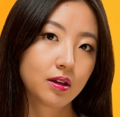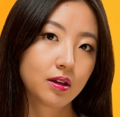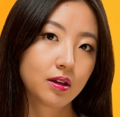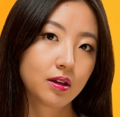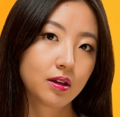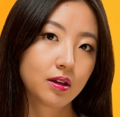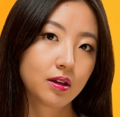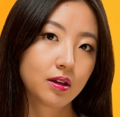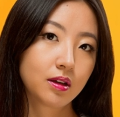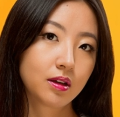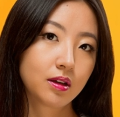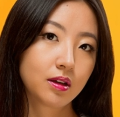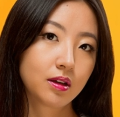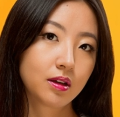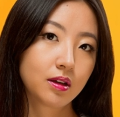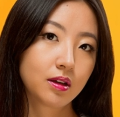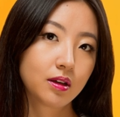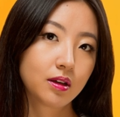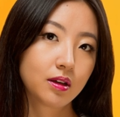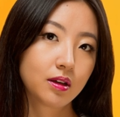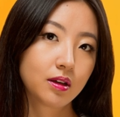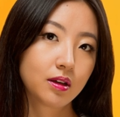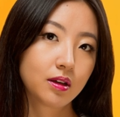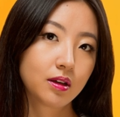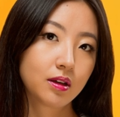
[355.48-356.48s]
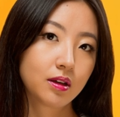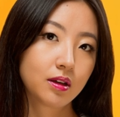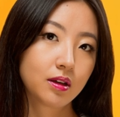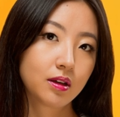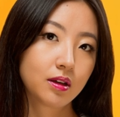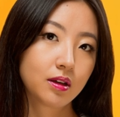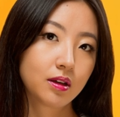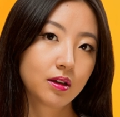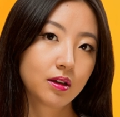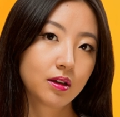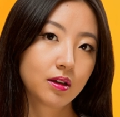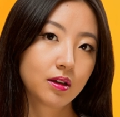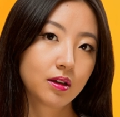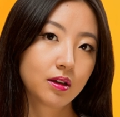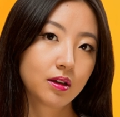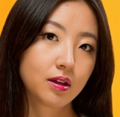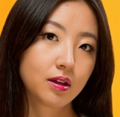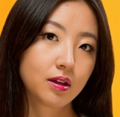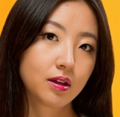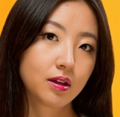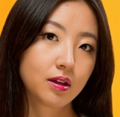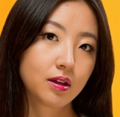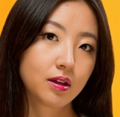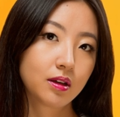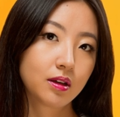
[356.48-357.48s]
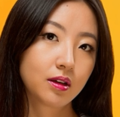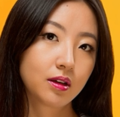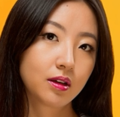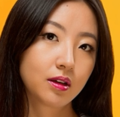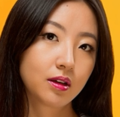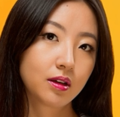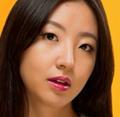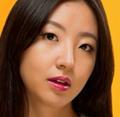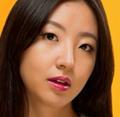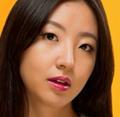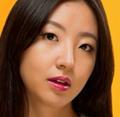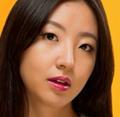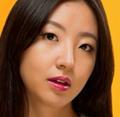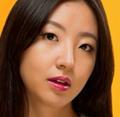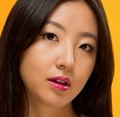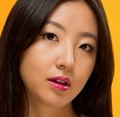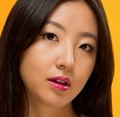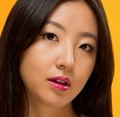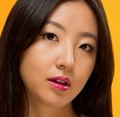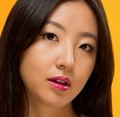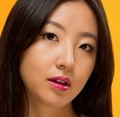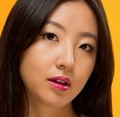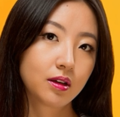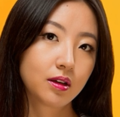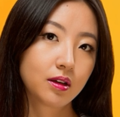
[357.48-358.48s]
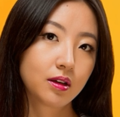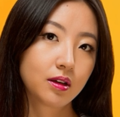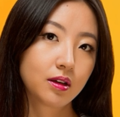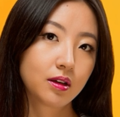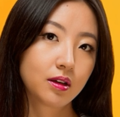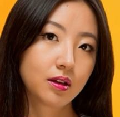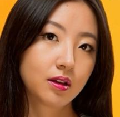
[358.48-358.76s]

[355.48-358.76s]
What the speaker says: (no lip movement)